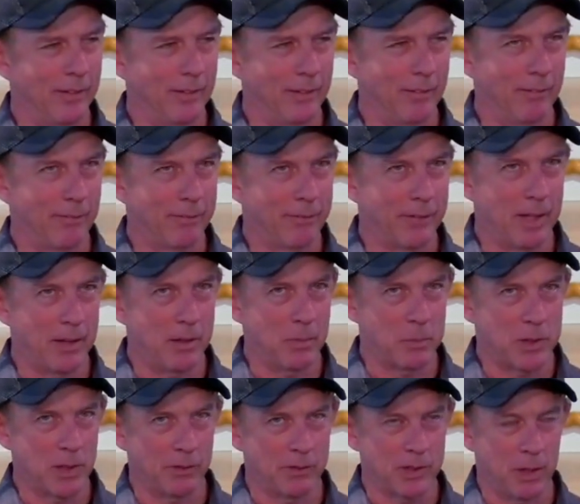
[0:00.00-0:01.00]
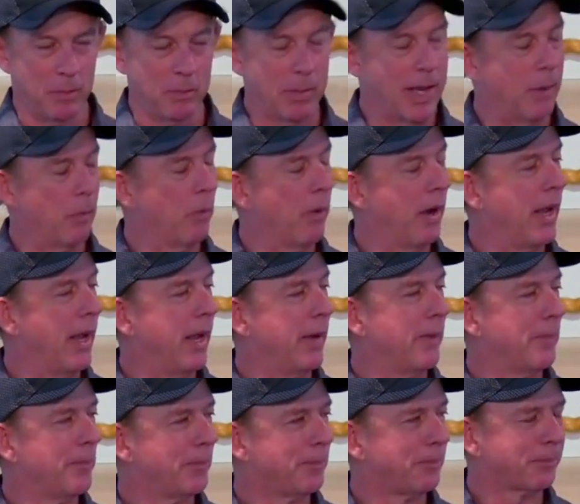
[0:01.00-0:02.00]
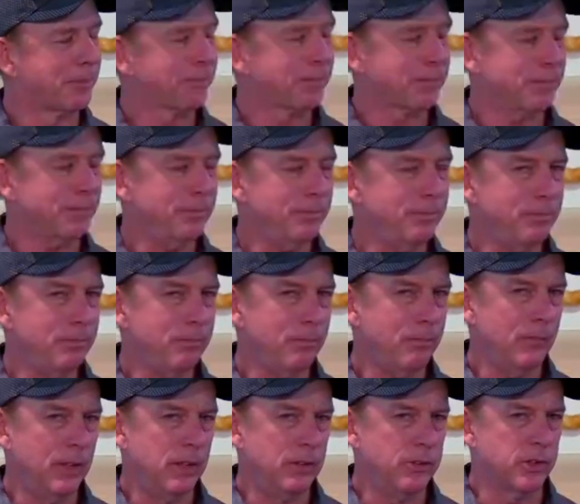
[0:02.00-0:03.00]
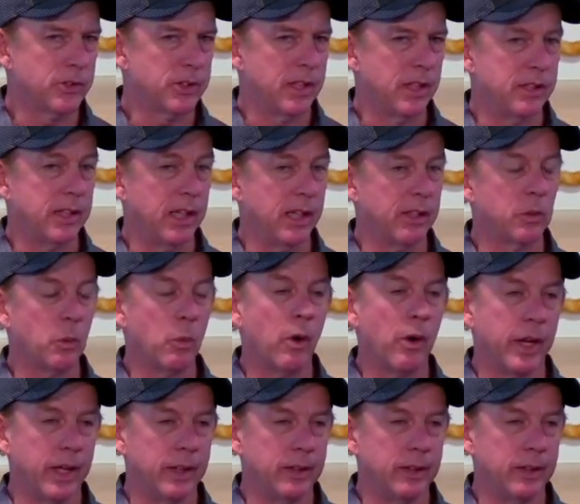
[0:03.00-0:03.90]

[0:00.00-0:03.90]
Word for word: find themselves in a bad way, she'll say, "Take the warning."